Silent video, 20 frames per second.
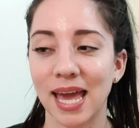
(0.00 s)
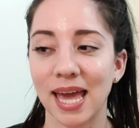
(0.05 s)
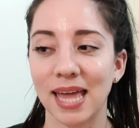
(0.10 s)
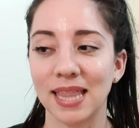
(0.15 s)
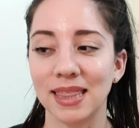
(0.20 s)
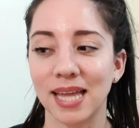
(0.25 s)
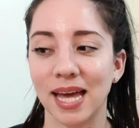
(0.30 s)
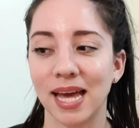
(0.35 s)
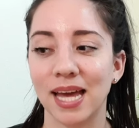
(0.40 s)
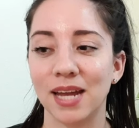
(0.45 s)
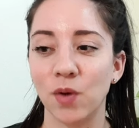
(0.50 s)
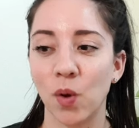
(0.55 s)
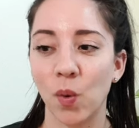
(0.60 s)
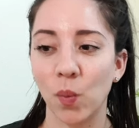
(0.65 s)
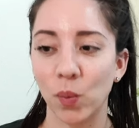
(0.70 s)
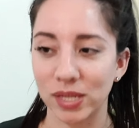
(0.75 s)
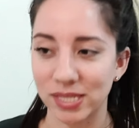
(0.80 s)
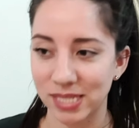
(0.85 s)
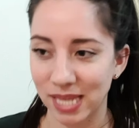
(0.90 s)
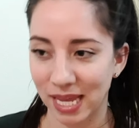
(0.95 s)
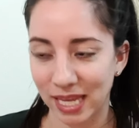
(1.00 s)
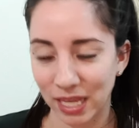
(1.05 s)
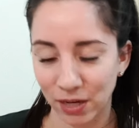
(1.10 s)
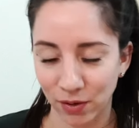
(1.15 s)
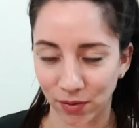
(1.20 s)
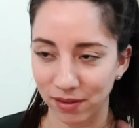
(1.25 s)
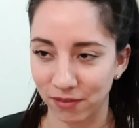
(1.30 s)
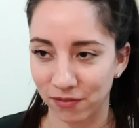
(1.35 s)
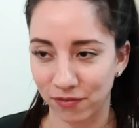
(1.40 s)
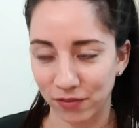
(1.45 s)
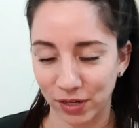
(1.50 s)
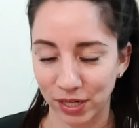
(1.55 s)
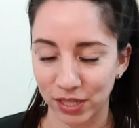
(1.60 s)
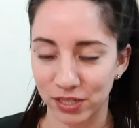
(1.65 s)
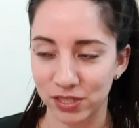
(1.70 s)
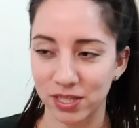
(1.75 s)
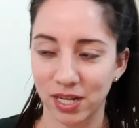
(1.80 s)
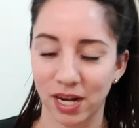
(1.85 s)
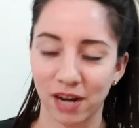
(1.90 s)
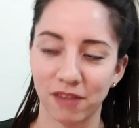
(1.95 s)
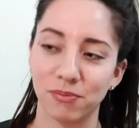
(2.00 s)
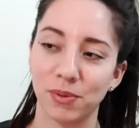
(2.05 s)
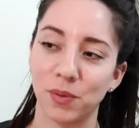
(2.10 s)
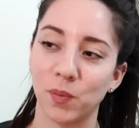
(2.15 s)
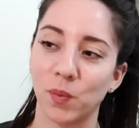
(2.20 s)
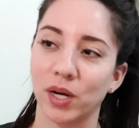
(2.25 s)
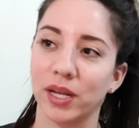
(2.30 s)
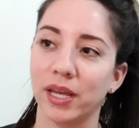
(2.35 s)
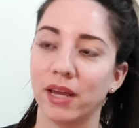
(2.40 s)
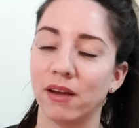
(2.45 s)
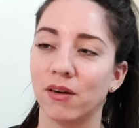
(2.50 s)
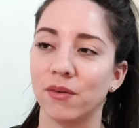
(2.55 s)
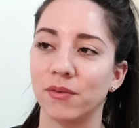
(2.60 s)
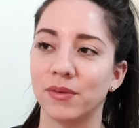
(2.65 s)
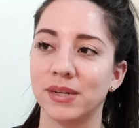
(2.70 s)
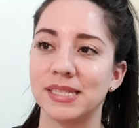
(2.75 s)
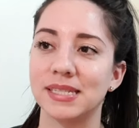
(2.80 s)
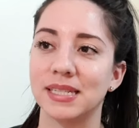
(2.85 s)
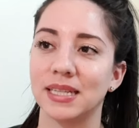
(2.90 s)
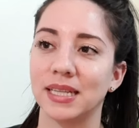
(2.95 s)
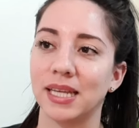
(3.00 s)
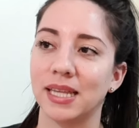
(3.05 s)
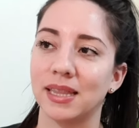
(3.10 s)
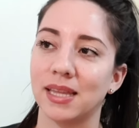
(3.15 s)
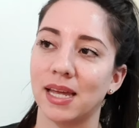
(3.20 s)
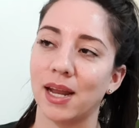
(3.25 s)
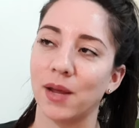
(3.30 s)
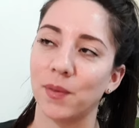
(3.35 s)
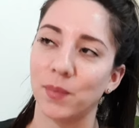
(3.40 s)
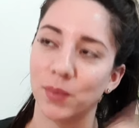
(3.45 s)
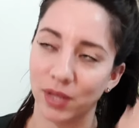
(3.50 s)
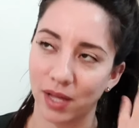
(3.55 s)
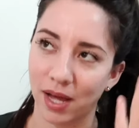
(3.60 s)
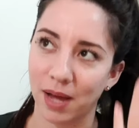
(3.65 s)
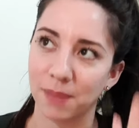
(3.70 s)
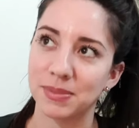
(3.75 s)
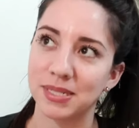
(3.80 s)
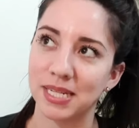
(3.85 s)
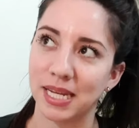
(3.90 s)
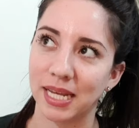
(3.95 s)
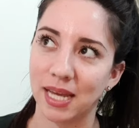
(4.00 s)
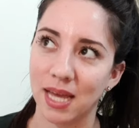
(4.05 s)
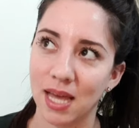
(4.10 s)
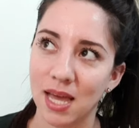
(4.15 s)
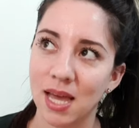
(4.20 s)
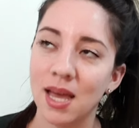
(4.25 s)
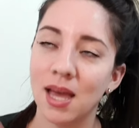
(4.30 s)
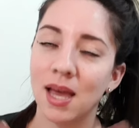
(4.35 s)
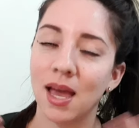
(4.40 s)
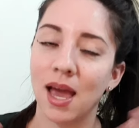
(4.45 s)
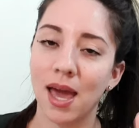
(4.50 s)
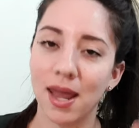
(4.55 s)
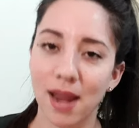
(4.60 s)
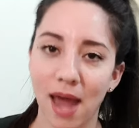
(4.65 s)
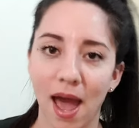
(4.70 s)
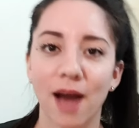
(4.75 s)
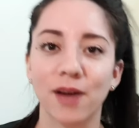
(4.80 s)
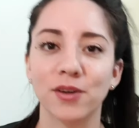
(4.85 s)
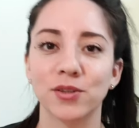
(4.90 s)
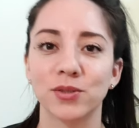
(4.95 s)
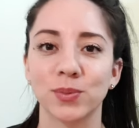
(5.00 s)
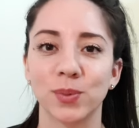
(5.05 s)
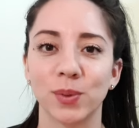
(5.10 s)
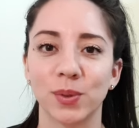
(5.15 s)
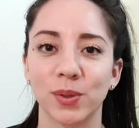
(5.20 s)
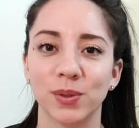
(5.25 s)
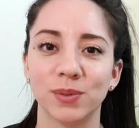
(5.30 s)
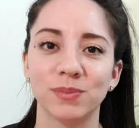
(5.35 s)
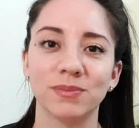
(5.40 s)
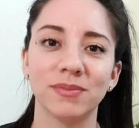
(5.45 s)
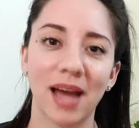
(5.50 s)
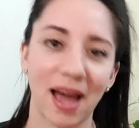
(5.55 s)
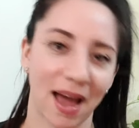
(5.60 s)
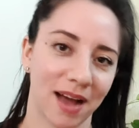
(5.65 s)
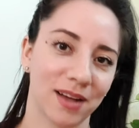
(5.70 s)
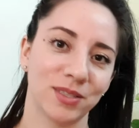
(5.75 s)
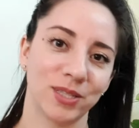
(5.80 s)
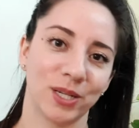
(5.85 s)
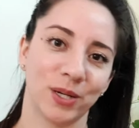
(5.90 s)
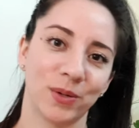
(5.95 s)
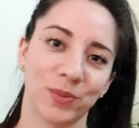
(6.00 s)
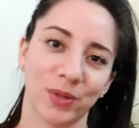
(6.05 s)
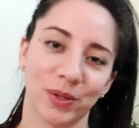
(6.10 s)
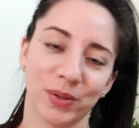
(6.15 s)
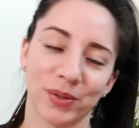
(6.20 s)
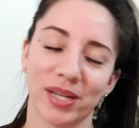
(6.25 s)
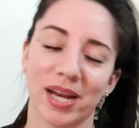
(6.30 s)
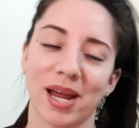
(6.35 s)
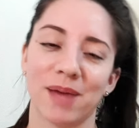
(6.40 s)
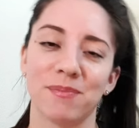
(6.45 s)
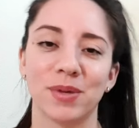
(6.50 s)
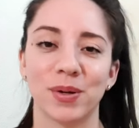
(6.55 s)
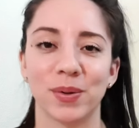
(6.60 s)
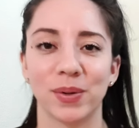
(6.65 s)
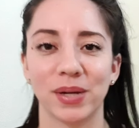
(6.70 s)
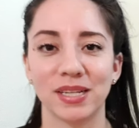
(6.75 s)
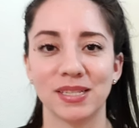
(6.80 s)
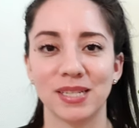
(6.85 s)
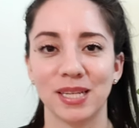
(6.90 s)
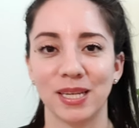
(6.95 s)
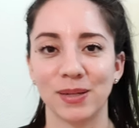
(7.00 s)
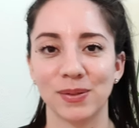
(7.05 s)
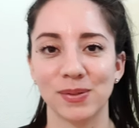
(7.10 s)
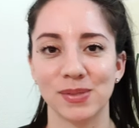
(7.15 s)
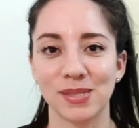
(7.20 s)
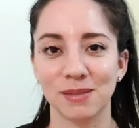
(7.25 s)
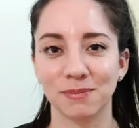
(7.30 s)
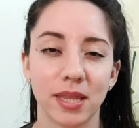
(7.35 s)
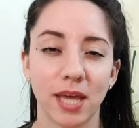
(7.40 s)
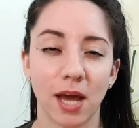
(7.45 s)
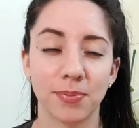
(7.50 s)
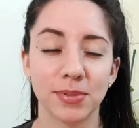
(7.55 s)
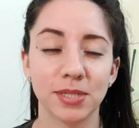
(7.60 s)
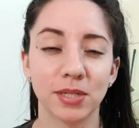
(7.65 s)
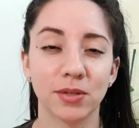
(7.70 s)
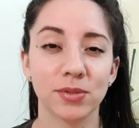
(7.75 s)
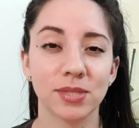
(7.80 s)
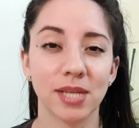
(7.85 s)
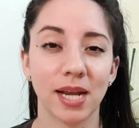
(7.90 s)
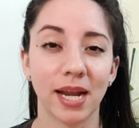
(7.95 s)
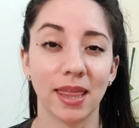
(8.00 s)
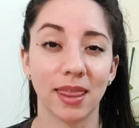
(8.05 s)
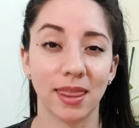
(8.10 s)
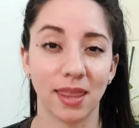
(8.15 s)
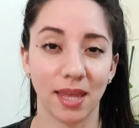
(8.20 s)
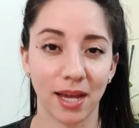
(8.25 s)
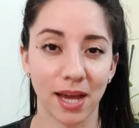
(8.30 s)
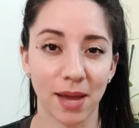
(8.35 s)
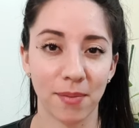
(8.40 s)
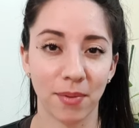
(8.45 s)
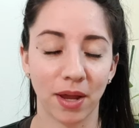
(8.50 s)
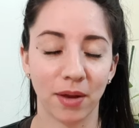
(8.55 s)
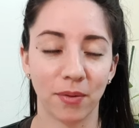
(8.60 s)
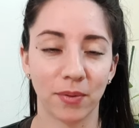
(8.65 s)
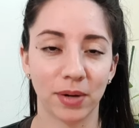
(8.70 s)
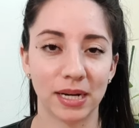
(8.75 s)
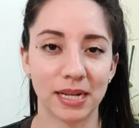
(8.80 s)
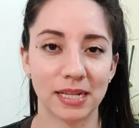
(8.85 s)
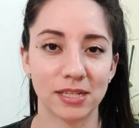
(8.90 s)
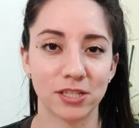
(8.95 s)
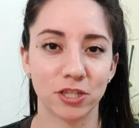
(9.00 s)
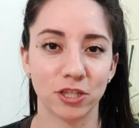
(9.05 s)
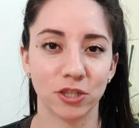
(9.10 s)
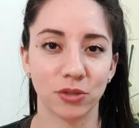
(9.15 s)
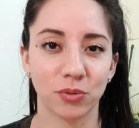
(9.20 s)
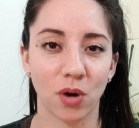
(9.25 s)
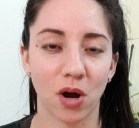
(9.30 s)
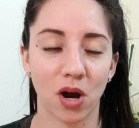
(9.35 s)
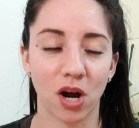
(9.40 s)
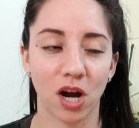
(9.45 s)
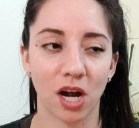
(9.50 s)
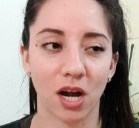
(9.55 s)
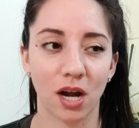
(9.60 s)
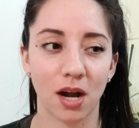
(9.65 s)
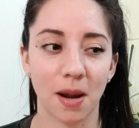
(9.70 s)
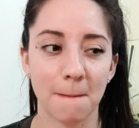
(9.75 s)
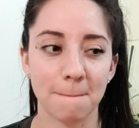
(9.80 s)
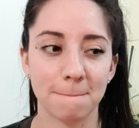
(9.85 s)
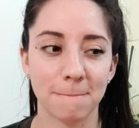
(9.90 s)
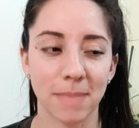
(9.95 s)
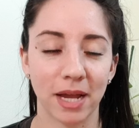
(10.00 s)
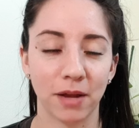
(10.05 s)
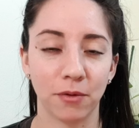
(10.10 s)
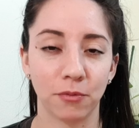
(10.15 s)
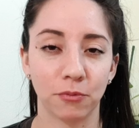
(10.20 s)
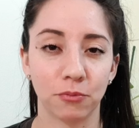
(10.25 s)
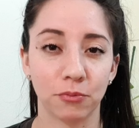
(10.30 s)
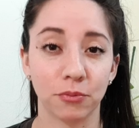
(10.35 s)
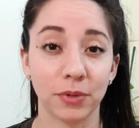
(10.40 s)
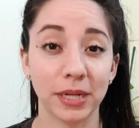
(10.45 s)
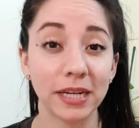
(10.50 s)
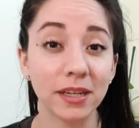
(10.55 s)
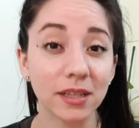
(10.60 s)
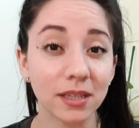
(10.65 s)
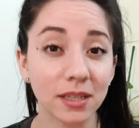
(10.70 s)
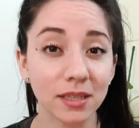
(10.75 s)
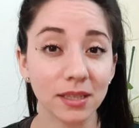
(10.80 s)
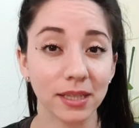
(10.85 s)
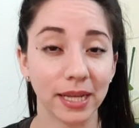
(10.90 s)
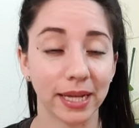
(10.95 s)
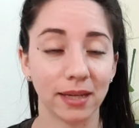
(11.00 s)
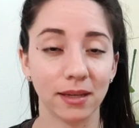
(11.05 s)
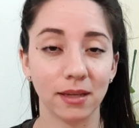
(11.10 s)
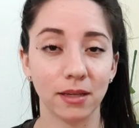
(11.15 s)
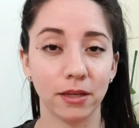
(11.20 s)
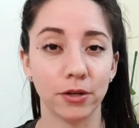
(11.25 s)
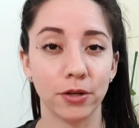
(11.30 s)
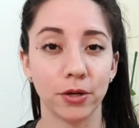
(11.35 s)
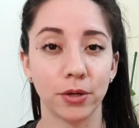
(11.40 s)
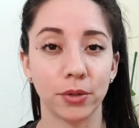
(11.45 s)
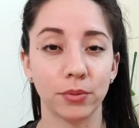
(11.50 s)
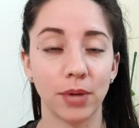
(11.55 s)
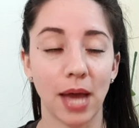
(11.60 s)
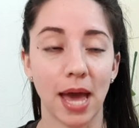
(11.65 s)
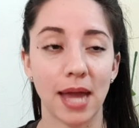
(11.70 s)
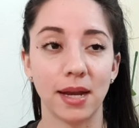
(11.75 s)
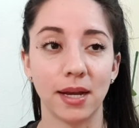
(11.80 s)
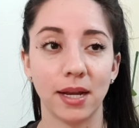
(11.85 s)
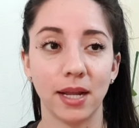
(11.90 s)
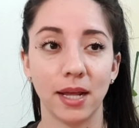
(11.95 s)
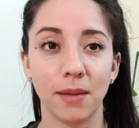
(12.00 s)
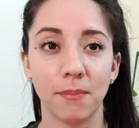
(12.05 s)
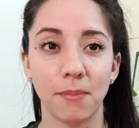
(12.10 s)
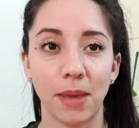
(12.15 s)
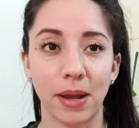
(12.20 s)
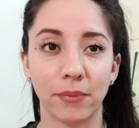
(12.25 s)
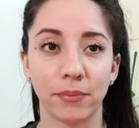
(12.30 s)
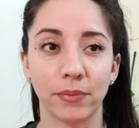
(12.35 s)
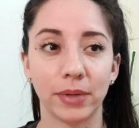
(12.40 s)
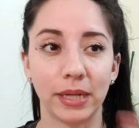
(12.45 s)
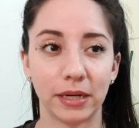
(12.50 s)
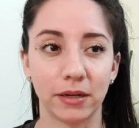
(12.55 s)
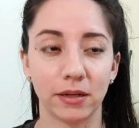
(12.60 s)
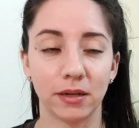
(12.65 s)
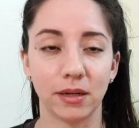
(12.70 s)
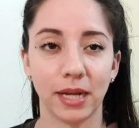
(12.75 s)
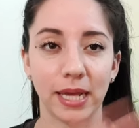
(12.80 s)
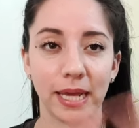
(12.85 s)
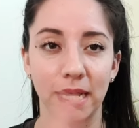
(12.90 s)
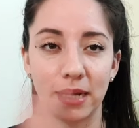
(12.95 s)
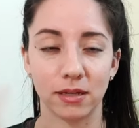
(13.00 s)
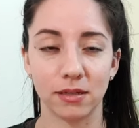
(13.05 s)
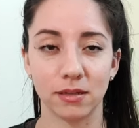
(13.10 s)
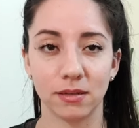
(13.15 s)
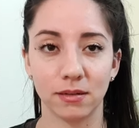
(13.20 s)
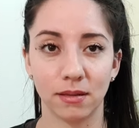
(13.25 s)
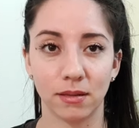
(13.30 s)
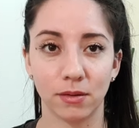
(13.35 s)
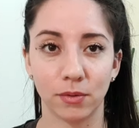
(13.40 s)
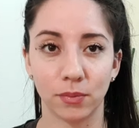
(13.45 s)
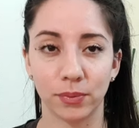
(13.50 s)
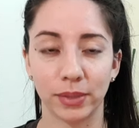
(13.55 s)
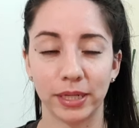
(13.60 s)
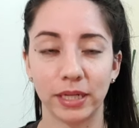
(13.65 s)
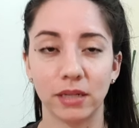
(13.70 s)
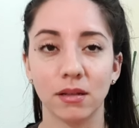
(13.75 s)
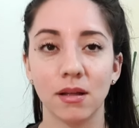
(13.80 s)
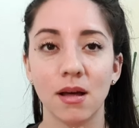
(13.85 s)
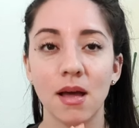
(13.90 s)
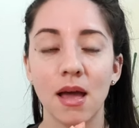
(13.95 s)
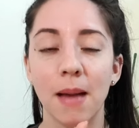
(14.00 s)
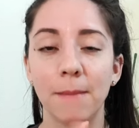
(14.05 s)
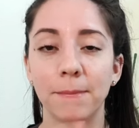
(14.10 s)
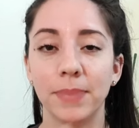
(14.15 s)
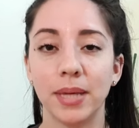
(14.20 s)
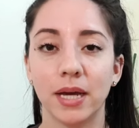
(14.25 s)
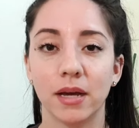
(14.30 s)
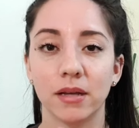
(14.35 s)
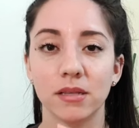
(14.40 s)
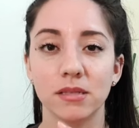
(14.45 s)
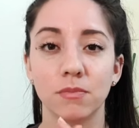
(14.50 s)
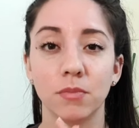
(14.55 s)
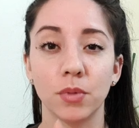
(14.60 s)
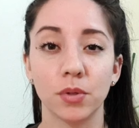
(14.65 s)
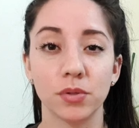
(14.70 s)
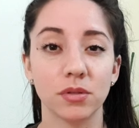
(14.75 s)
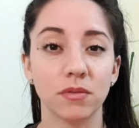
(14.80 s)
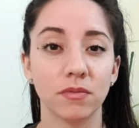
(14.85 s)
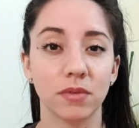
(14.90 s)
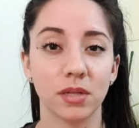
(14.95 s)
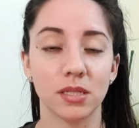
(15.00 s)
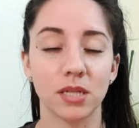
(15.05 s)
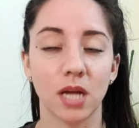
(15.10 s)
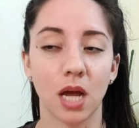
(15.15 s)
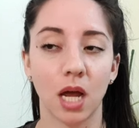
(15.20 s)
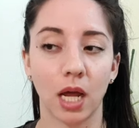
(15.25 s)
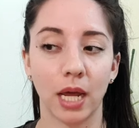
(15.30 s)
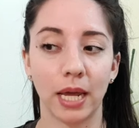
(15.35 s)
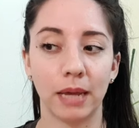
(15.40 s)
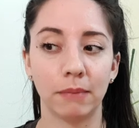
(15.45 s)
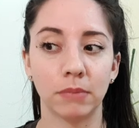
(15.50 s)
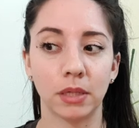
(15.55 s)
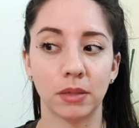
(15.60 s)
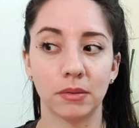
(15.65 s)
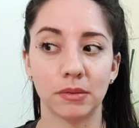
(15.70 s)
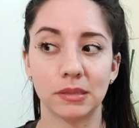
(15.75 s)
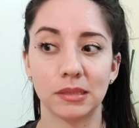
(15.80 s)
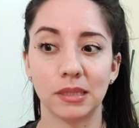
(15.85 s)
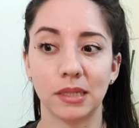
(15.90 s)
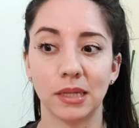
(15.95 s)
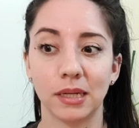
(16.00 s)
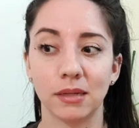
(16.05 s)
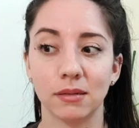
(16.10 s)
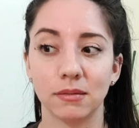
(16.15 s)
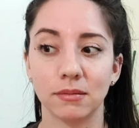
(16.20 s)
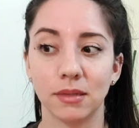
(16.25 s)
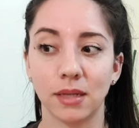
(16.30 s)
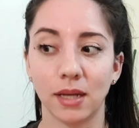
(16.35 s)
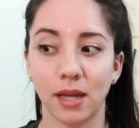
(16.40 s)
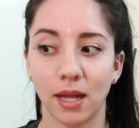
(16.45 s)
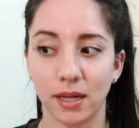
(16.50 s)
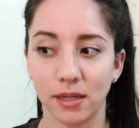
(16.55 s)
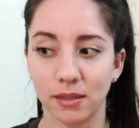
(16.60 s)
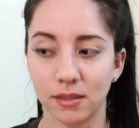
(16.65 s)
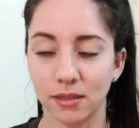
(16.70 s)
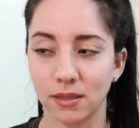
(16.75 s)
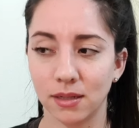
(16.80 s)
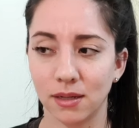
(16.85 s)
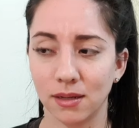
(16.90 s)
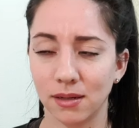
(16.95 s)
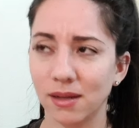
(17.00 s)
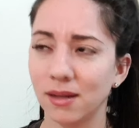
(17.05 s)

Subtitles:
And then once I get all the footage that I've been working on recently, then I will update an actual acting reel that I'm going to use. The obstacles that I think I might run into are my reader, like, you know, editing my reader in the reel, because most of the time, I would say like 99.9%